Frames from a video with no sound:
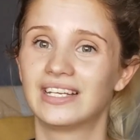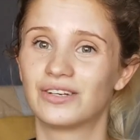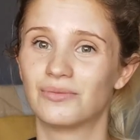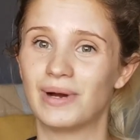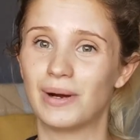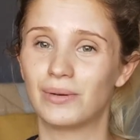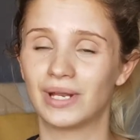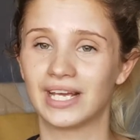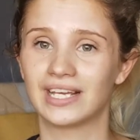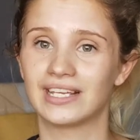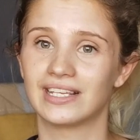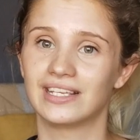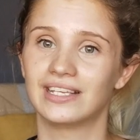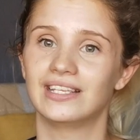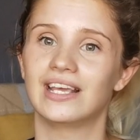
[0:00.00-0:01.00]
come out.
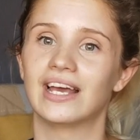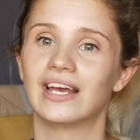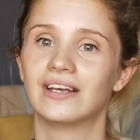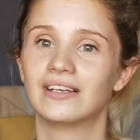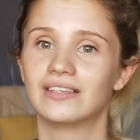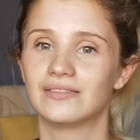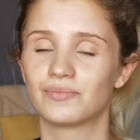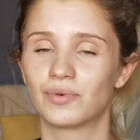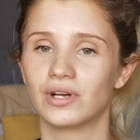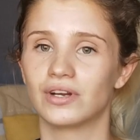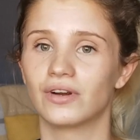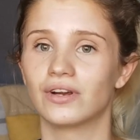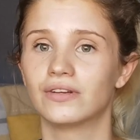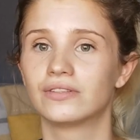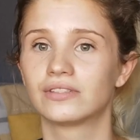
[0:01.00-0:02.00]
Like, yeah, it's pretty
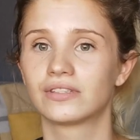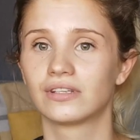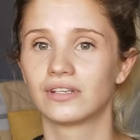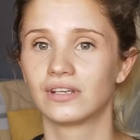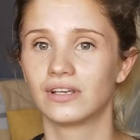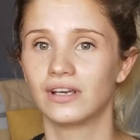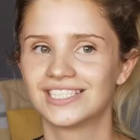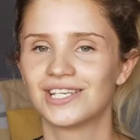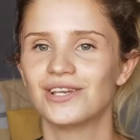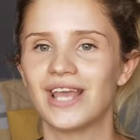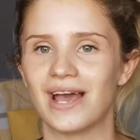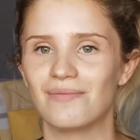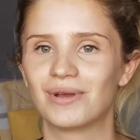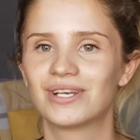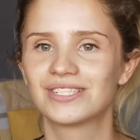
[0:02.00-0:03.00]
gross. So
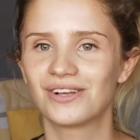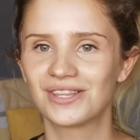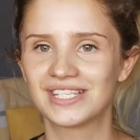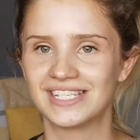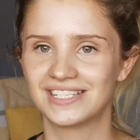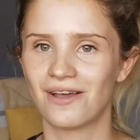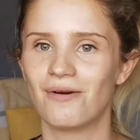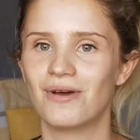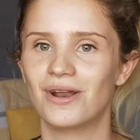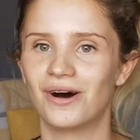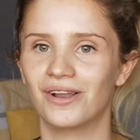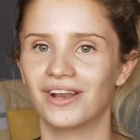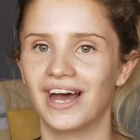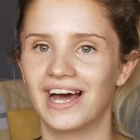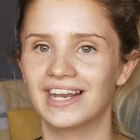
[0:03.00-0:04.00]
yeah, because all this is going
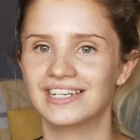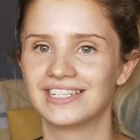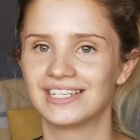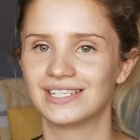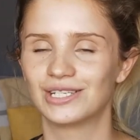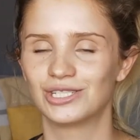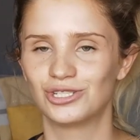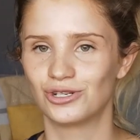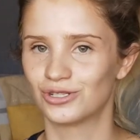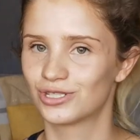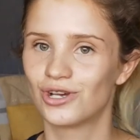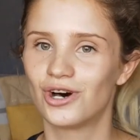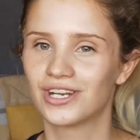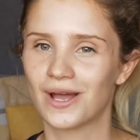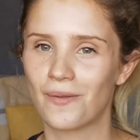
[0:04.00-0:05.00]
on, and because you're
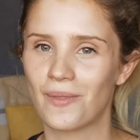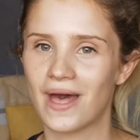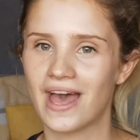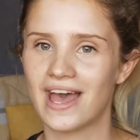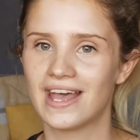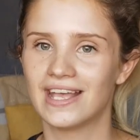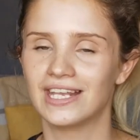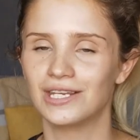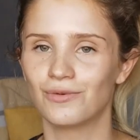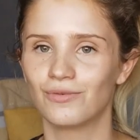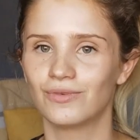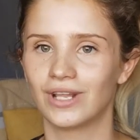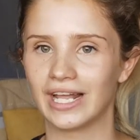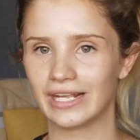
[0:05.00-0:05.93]
sore down there, and you're